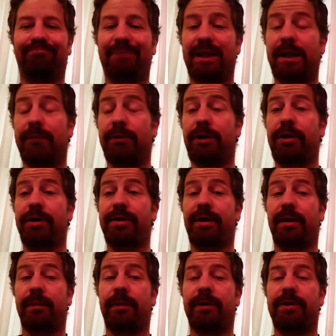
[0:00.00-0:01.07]
airbrushes are
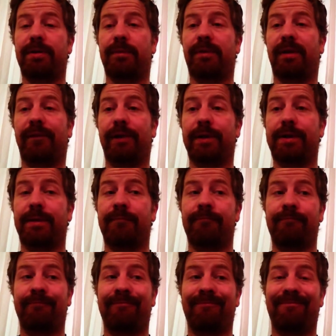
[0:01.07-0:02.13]
a personal preference.
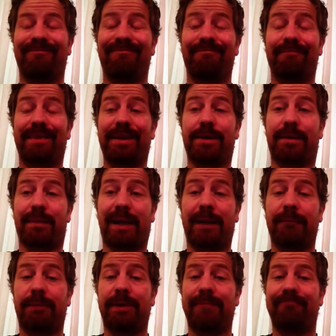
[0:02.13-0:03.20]
These are my
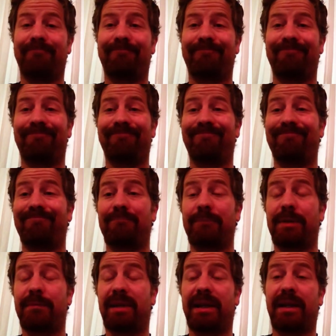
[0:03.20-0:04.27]
input.
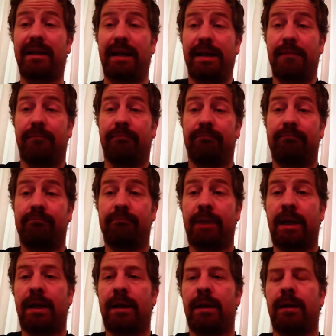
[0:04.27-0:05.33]
You may not like them.
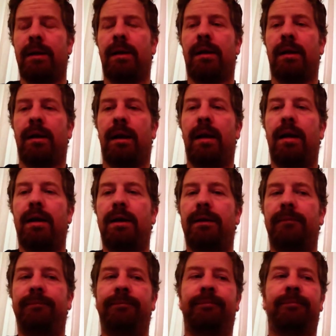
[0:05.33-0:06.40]

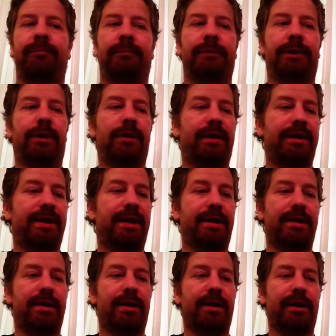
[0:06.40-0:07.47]
So let's get
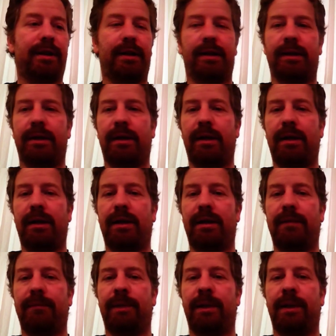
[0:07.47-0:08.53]
started. I